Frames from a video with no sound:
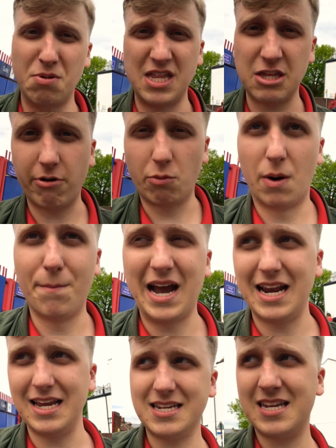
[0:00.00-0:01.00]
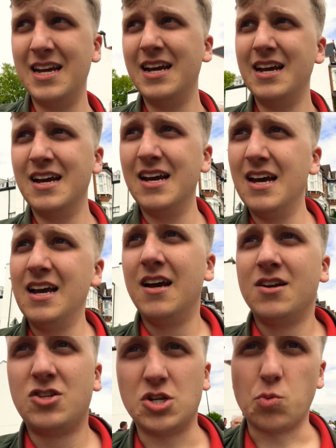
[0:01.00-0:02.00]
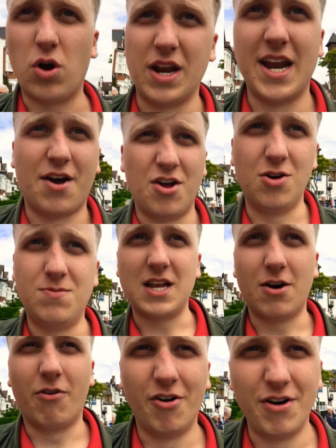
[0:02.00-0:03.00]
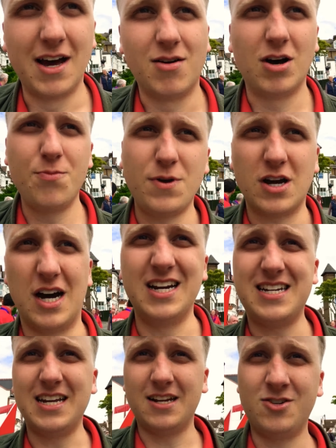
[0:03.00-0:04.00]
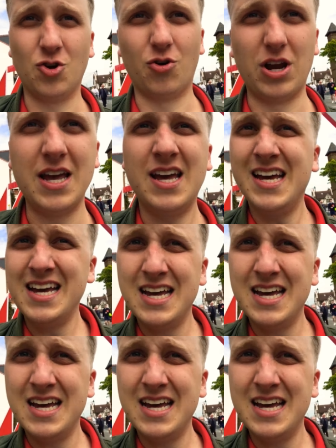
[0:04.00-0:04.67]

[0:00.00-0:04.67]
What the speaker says: it'll be 3-1 Palace. Just walking down Holmesdale Road now. Hope you guys enjoy